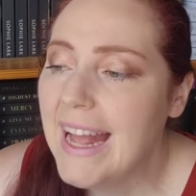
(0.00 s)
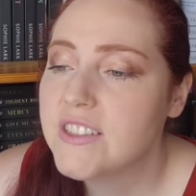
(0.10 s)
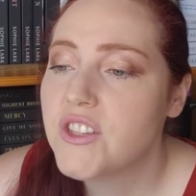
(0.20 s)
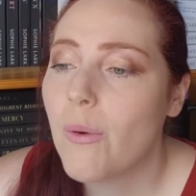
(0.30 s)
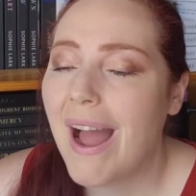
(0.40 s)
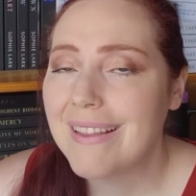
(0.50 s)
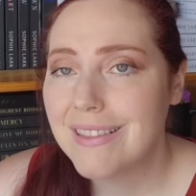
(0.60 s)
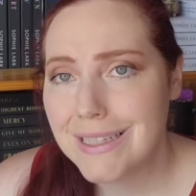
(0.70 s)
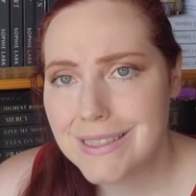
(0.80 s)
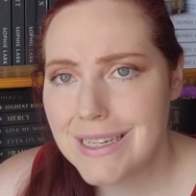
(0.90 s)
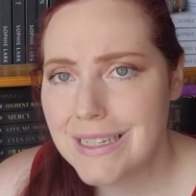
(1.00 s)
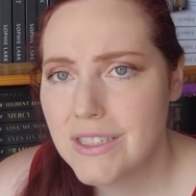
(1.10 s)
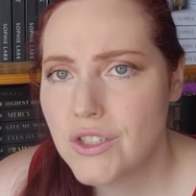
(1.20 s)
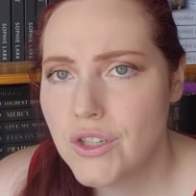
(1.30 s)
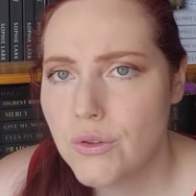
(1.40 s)
And so I
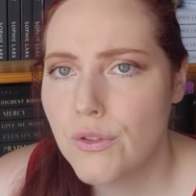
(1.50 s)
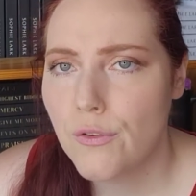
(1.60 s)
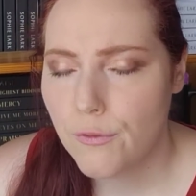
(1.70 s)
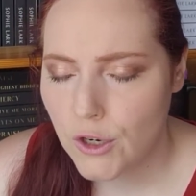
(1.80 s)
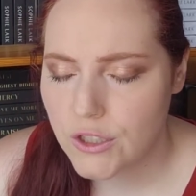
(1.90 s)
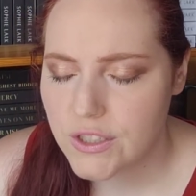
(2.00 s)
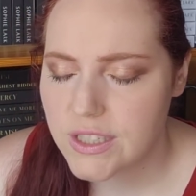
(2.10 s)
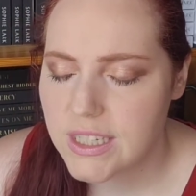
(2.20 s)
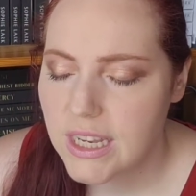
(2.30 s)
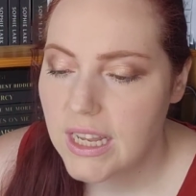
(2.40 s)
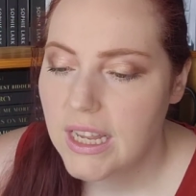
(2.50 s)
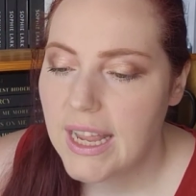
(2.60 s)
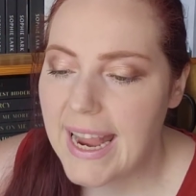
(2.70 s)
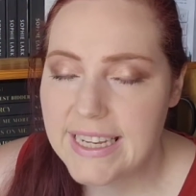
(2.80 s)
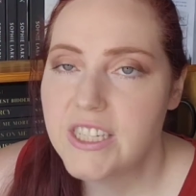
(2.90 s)
listened to the first
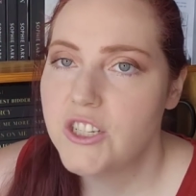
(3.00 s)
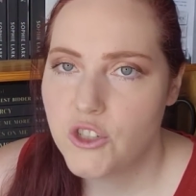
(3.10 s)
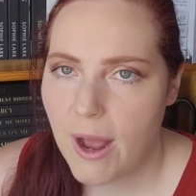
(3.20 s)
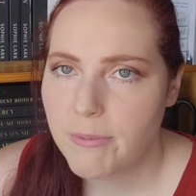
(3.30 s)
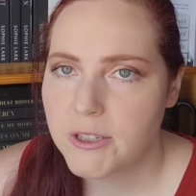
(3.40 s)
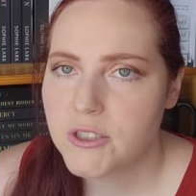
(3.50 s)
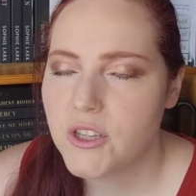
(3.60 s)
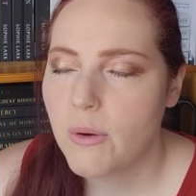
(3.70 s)
18 chapters.